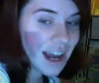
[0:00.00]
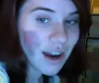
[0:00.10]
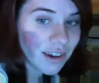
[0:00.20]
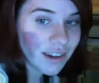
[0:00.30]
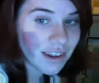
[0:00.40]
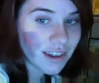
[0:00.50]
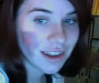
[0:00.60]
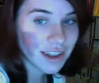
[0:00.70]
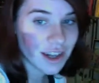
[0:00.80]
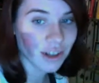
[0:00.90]
out
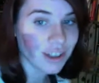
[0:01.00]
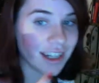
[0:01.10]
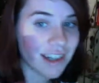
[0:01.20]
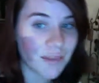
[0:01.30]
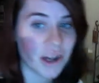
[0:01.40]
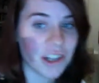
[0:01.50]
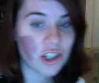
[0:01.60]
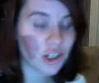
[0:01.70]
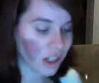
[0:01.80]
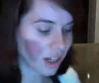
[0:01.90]
nearly as
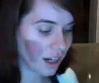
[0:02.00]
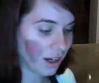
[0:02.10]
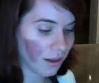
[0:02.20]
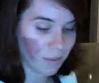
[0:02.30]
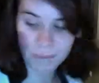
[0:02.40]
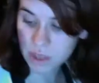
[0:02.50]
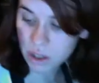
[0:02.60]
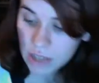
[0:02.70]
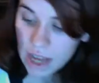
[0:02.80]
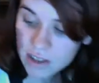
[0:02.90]
much.
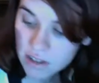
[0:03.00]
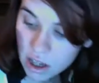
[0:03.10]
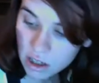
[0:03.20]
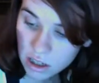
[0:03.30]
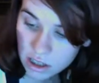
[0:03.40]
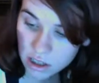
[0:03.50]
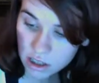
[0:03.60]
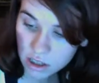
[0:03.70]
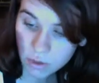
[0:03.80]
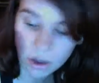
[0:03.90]
Your last color that you're
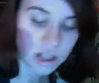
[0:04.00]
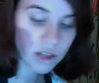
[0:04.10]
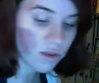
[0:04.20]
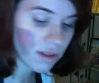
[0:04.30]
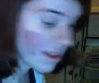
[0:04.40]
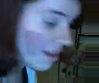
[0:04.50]
going to want to use is